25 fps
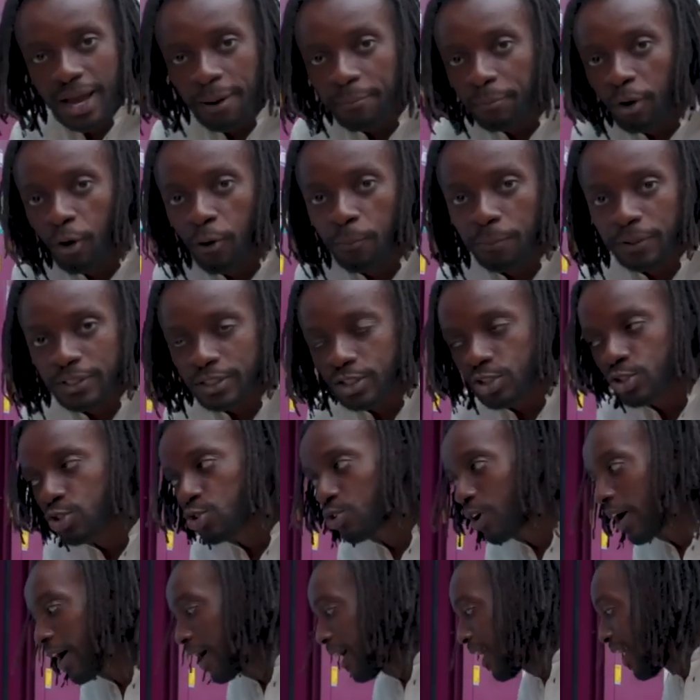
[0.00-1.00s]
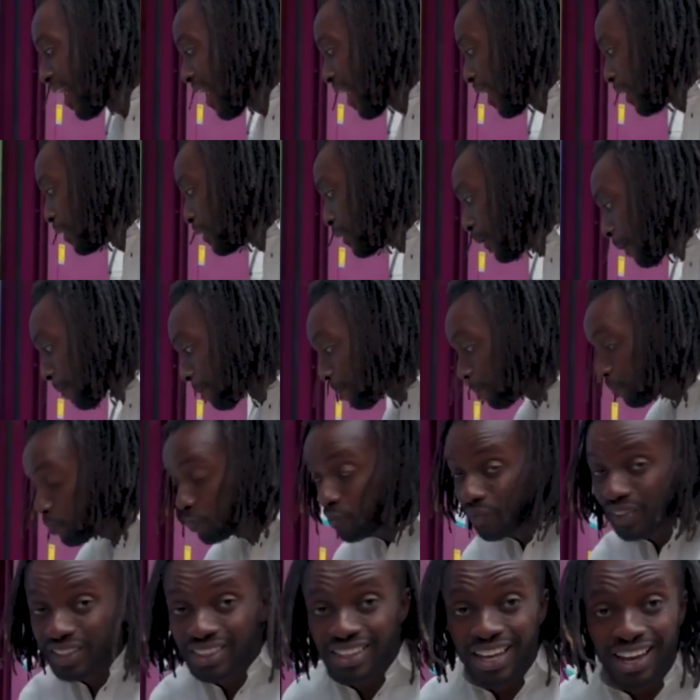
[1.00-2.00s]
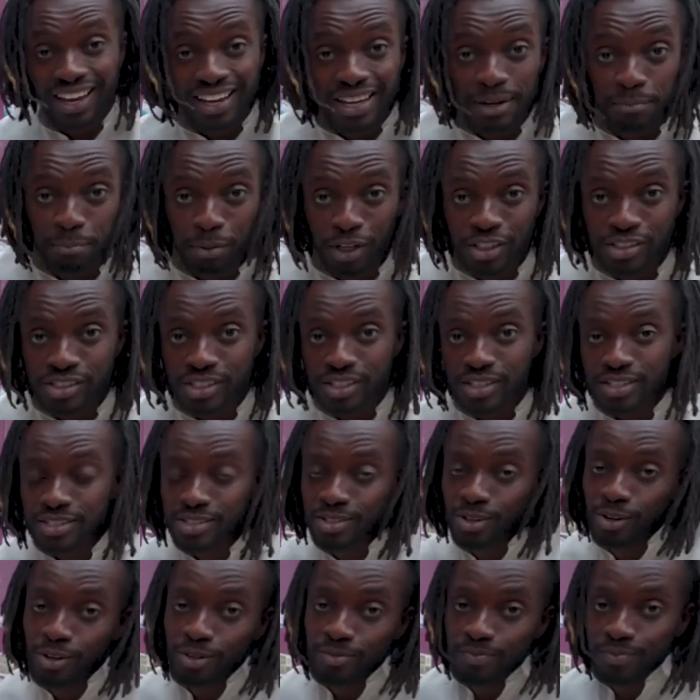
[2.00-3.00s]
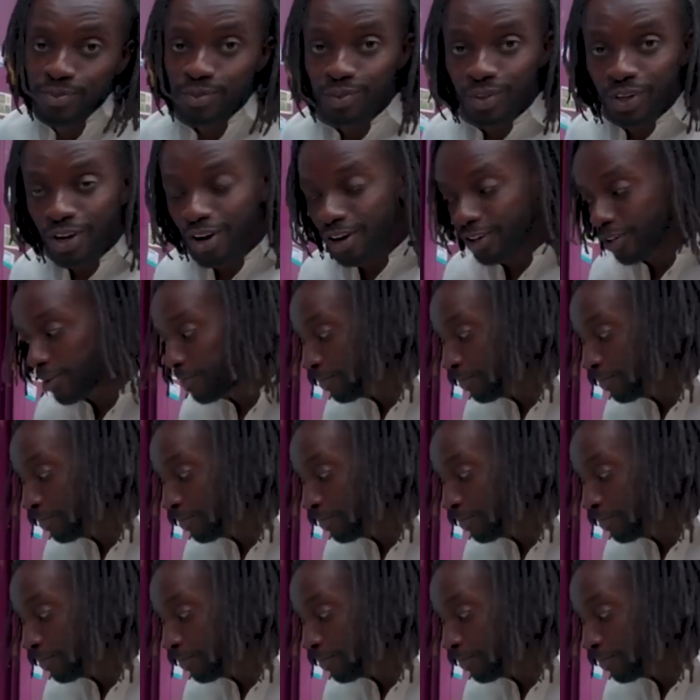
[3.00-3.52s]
I'm open to try it, and they're in budget, so you can't